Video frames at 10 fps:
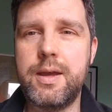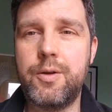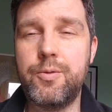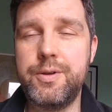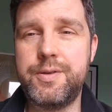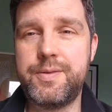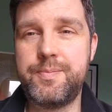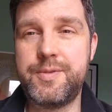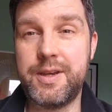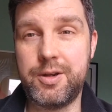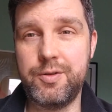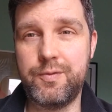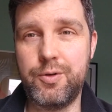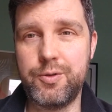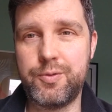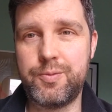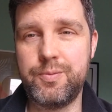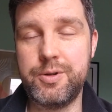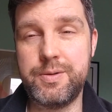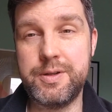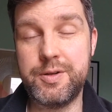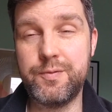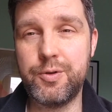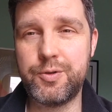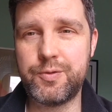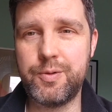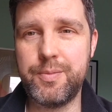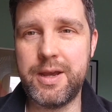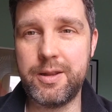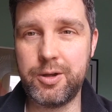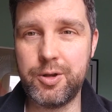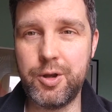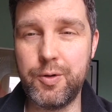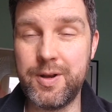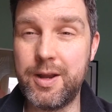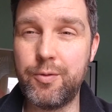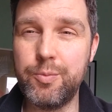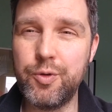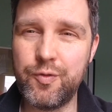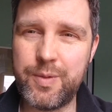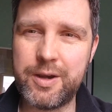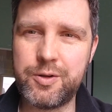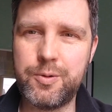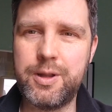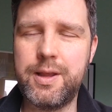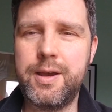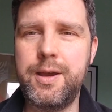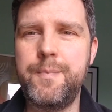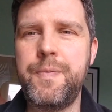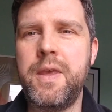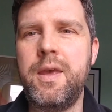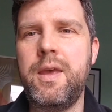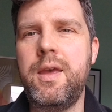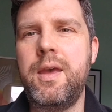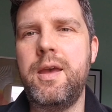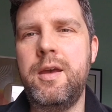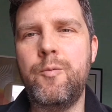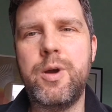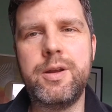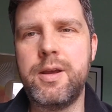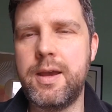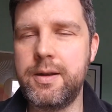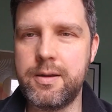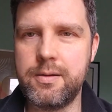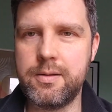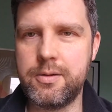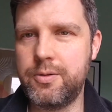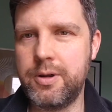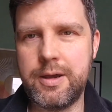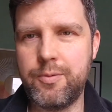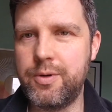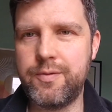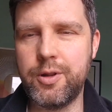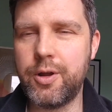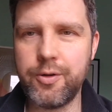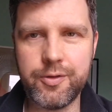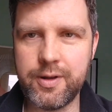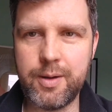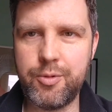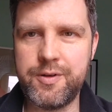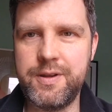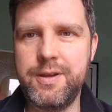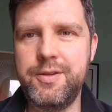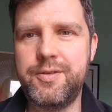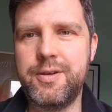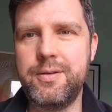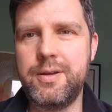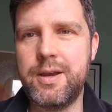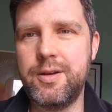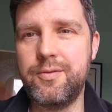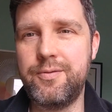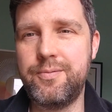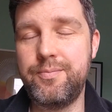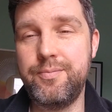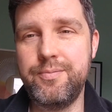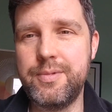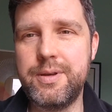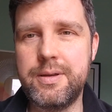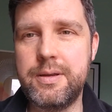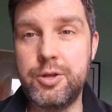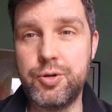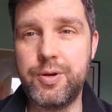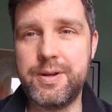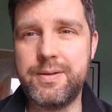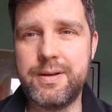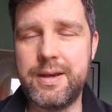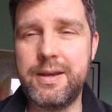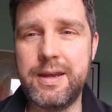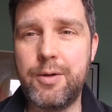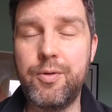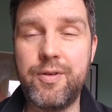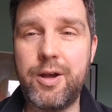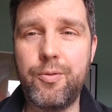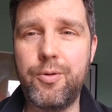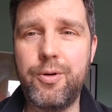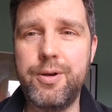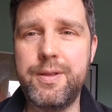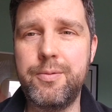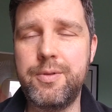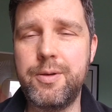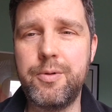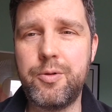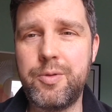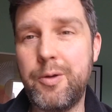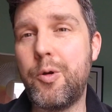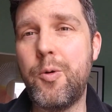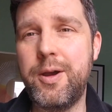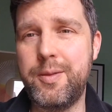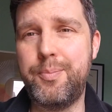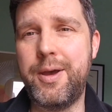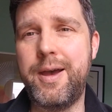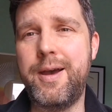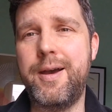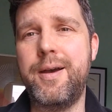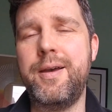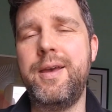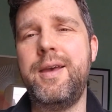Ellroy's second divorce, which is divorce from Helen Cunard, and Ellroy moved back to LA. And Wagner hung out with a lot of celebrities and kind of enjoyed hanging out with Ellroy. They were quite the pair.